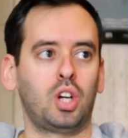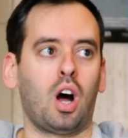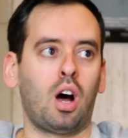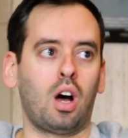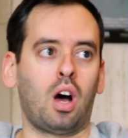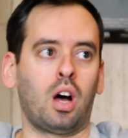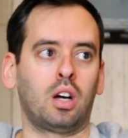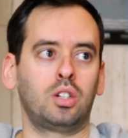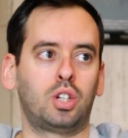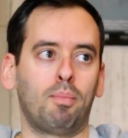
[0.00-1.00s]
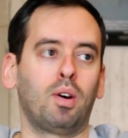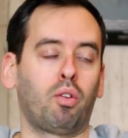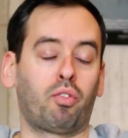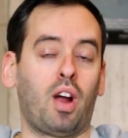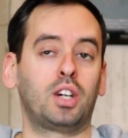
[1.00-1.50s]

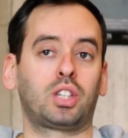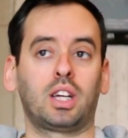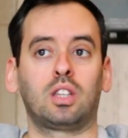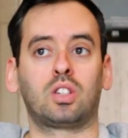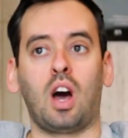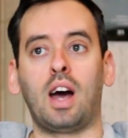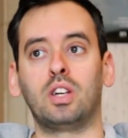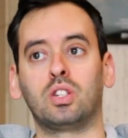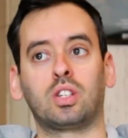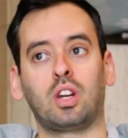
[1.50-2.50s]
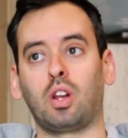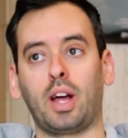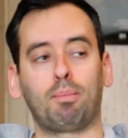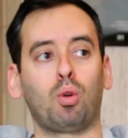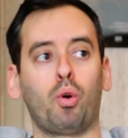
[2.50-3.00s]
Jahmil French, like this guy is gonna
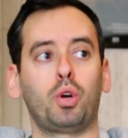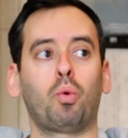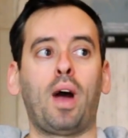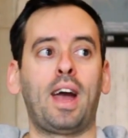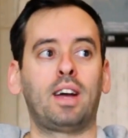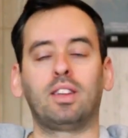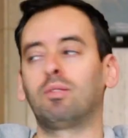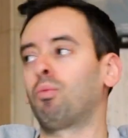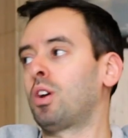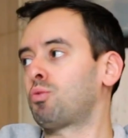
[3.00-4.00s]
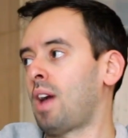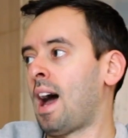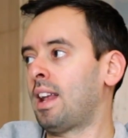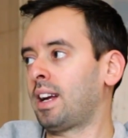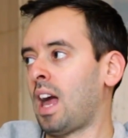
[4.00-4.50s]
like blow you away. And then once we
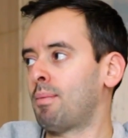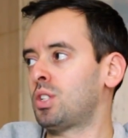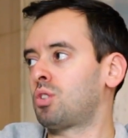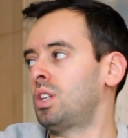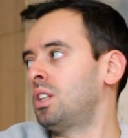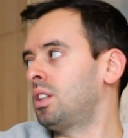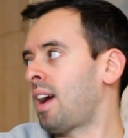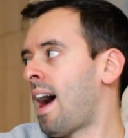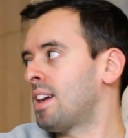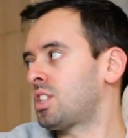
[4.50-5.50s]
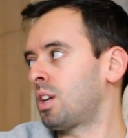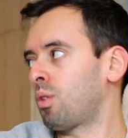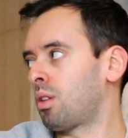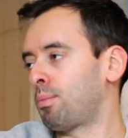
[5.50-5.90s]
had a chemistry casting